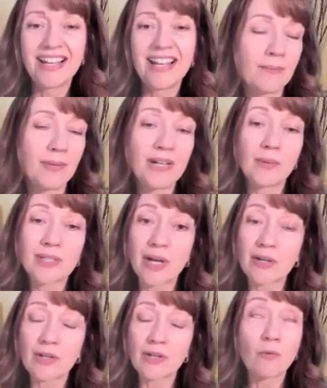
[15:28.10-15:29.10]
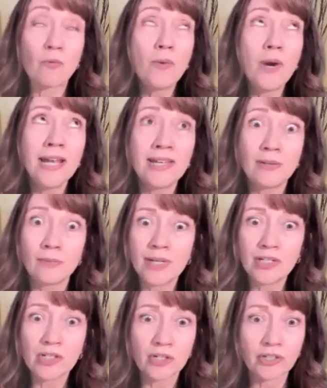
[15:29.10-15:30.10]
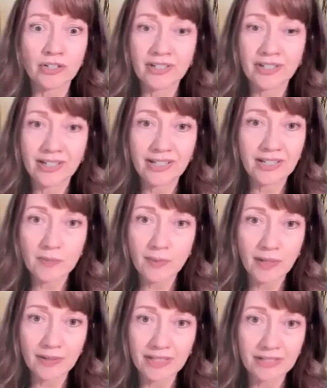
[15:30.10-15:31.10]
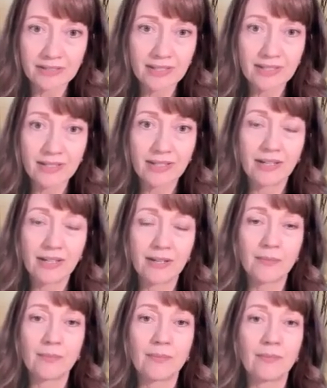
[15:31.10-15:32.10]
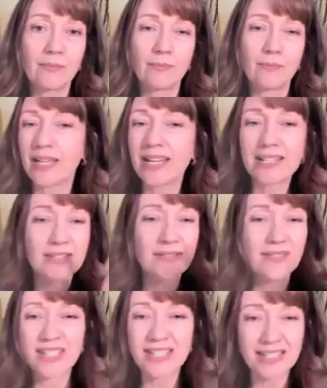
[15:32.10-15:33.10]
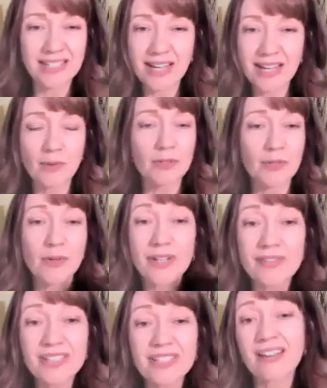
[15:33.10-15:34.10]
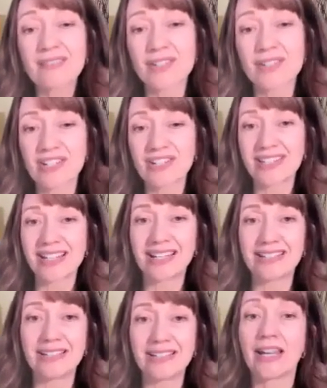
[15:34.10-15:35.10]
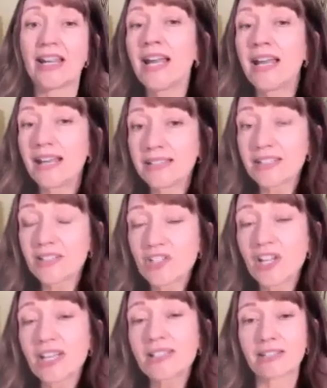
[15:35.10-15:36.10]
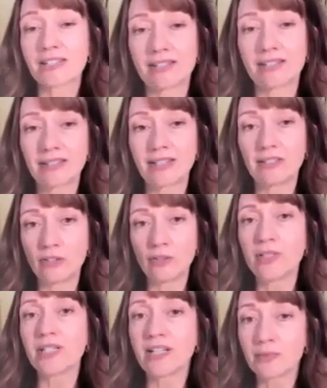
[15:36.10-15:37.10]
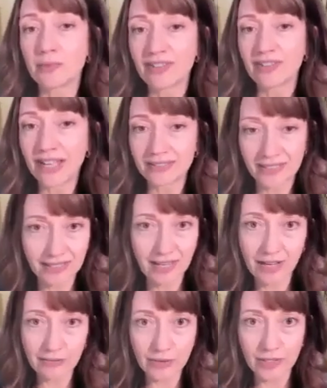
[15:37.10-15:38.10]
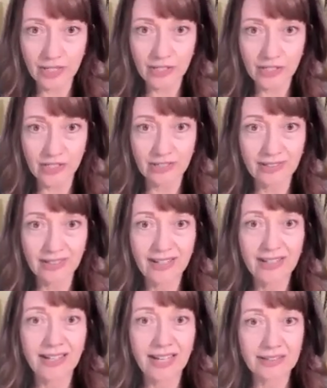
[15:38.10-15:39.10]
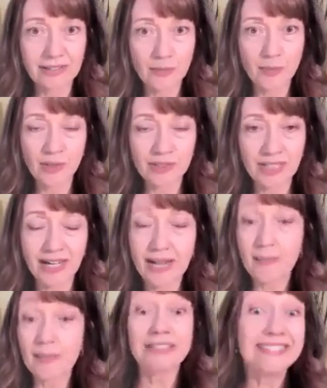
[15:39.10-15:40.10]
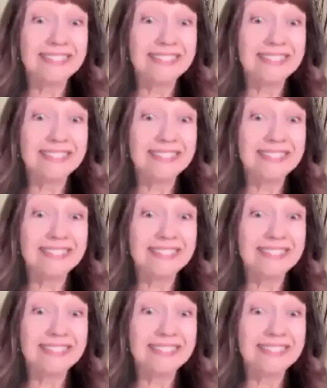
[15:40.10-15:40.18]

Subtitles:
but it was also a way richer experience. Because of these examples or even conversations like today, like the chances that you and I would have had this conversation had the book not happened,